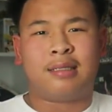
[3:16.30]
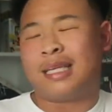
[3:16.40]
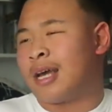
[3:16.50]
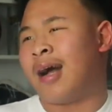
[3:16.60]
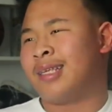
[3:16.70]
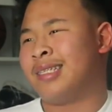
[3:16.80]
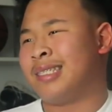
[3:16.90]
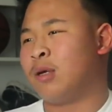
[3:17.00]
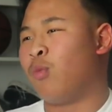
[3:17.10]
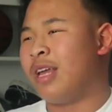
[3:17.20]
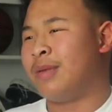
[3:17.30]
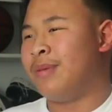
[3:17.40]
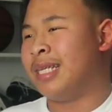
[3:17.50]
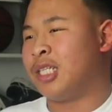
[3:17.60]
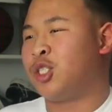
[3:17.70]
this contest is just a way to
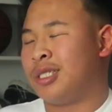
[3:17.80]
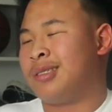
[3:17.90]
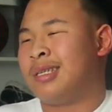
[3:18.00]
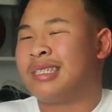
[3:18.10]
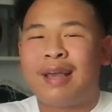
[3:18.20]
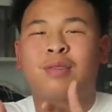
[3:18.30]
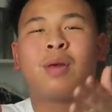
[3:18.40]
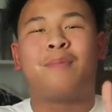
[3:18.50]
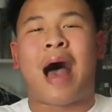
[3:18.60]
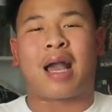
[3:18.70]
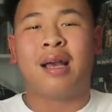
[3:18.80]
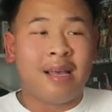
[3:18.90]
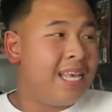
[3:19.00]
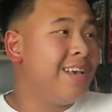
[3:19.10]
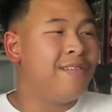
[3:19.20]
me just give something back,
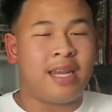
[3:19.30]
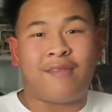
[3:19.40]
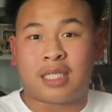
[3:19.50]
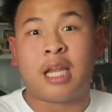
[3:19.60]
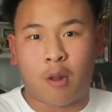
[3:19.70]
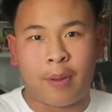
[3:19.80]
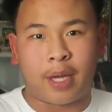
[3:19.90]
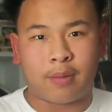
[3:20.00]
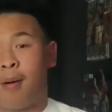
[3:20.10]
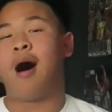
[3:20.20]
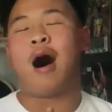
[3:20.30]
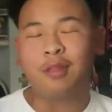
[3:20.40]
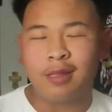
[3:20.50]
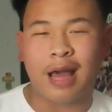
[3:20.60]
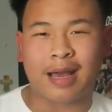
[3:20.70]
even if it's a little bit. But
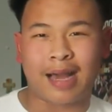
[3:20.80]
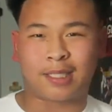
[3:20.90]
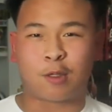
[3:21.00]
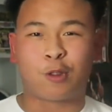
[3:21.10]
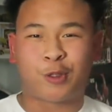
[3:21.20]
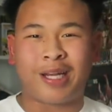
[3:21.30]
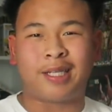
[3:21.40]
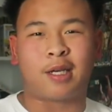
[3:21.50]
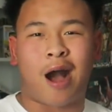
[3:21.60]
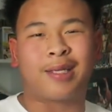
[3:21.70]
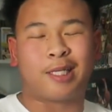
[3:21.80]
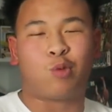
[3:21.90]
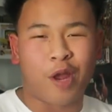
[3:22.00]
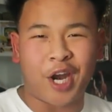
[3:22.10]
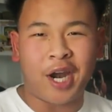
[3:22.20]
other than that, guys, let's go straight to the
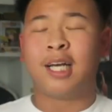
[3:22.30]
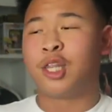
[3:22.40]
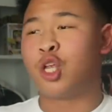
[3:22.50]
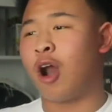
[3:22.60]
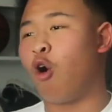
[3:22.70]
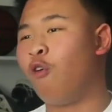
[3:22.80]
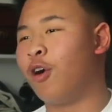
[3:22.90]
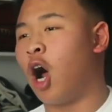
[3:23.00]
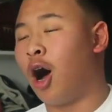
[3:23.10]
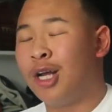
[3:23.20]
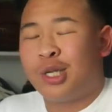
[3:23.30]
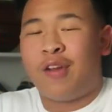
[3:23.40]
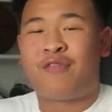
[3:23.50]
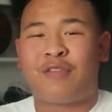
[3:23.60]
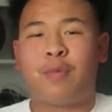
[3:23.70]
contest winner. There are over
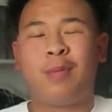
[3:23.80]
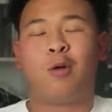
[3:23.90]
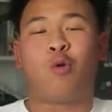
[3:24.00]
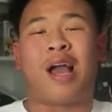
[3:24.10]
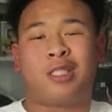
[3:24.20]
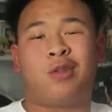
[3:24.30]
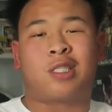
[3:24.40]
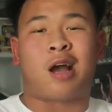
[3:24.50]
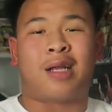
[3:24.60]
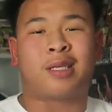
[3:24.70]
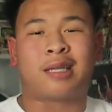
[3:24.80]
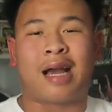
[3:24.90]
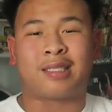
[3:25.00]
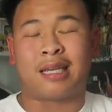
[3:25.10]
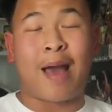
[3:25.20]
150 people who entered this contest,
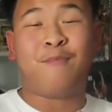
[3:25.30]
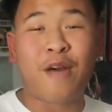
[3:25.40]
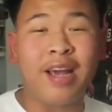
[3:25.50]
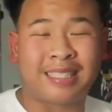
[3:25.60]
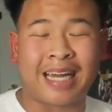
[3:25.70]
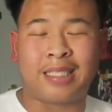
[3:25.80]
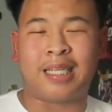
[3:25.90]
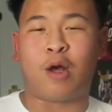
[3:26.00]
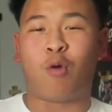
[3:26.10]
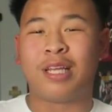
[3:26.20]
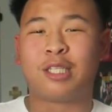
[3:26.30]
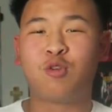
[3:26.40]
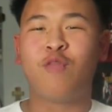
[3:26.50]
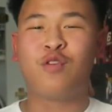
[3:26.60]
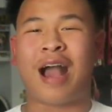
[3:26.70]
guys, and I'm very sad to say that only
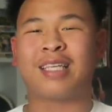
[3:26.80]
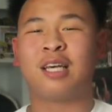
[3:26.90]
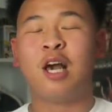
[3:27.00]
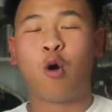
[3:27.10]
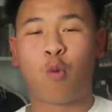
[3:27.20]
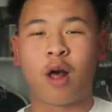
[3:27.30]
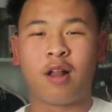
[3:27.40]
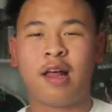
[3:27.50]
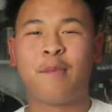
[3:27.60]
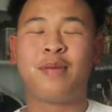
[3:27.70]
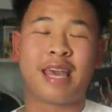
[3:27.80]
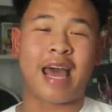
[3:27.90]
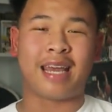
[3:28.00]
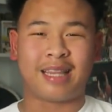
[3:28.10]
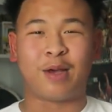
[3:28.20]
2 of you guys will be
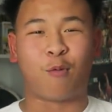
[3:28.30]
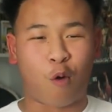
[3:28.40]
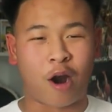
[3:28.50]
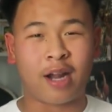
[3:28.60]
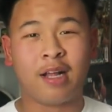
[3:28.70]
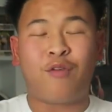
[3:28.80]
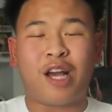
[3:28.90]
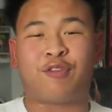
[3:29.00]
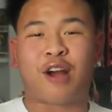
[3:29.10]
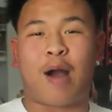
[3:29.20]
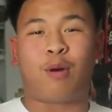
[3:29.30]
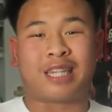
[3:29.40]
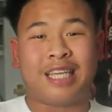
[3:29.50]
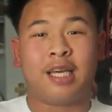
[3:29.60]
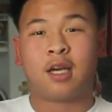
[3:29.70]
getting the award. If you guys forgot
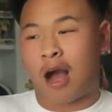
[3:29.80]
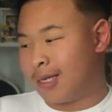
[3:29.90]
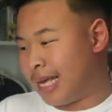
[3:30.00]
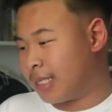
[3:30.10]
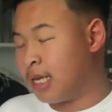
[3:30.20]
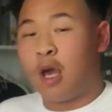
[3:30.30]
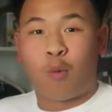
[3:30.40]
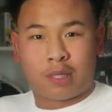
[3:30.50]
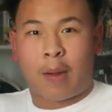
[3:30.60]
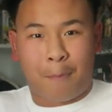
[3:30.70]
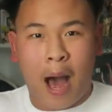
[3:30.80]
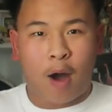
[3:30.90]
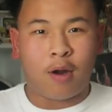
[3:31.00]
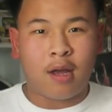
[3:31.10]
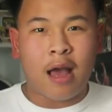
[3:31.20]
what the contest was
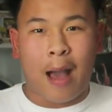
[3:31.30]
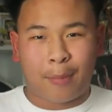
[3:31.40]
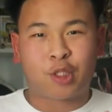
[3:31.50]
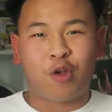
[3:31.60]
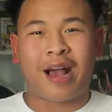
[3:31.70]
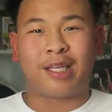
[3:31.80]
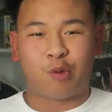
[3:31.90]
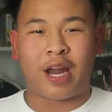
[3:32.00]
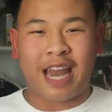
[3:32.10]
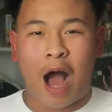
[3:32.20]
about, I'm gonna show you guys right